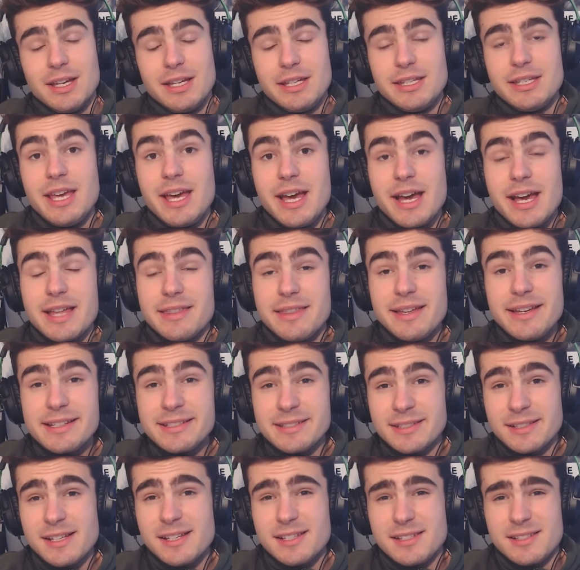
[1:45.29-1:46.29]
Yeah, their
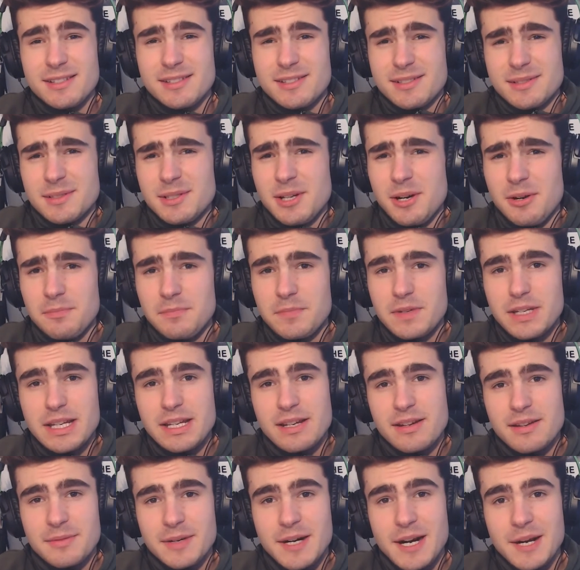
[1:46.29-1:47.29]
season's not
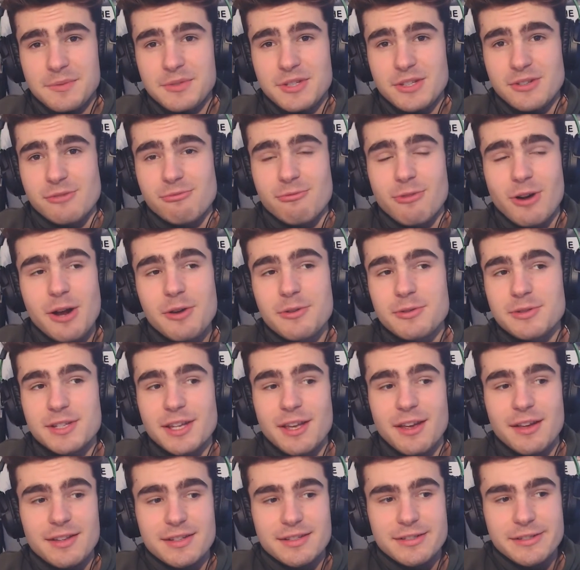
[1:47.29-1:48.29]
been perhaps as
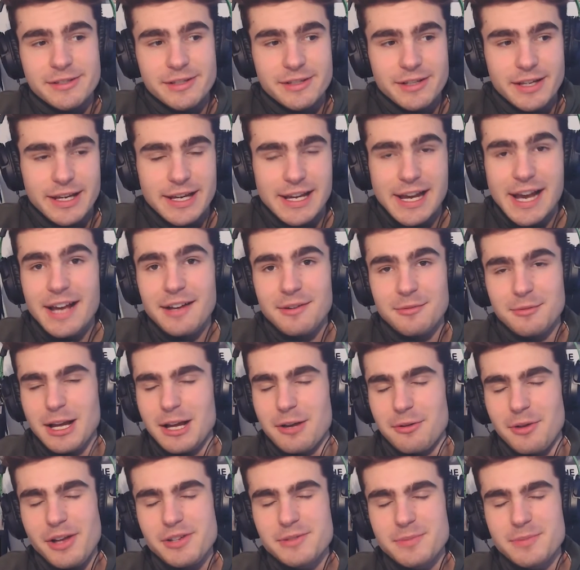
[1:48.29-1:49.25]
rosy as it well,